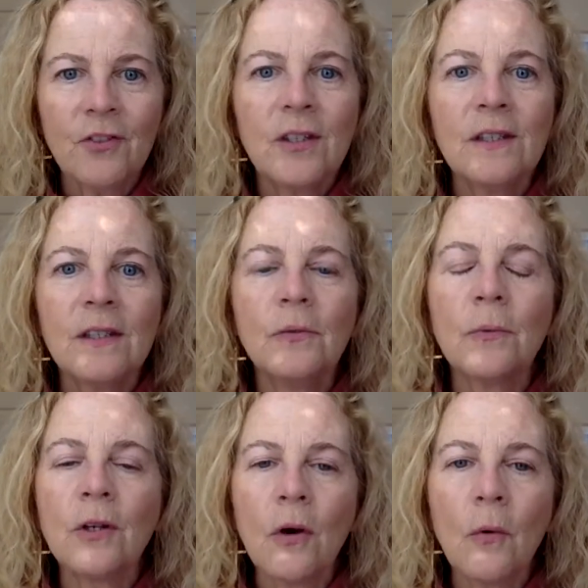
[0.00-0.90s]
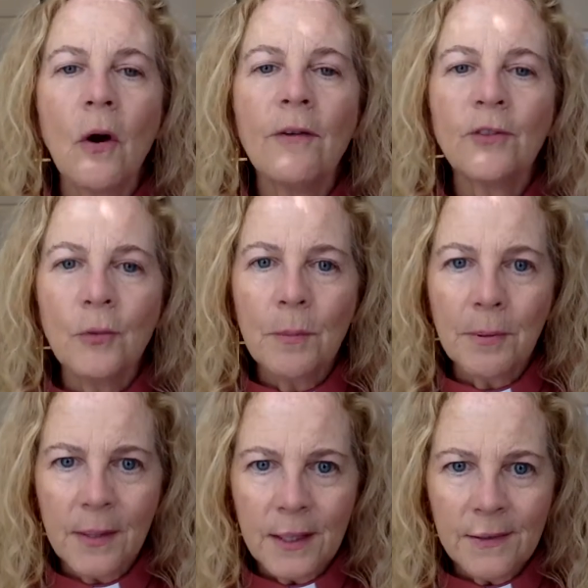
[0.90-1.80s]
Jesus would go off to a
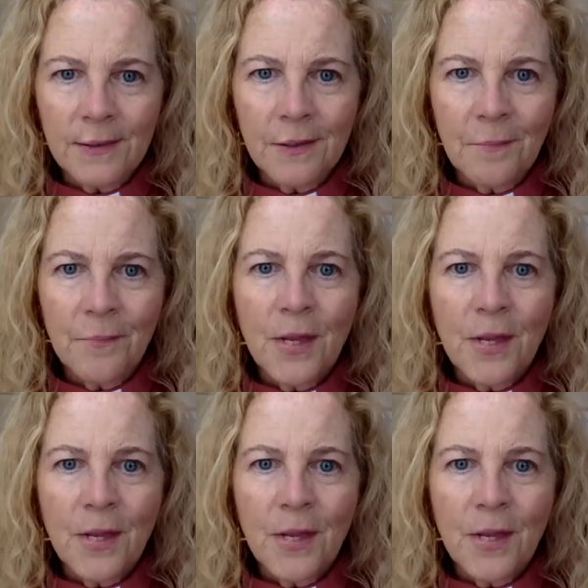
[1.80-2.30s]
place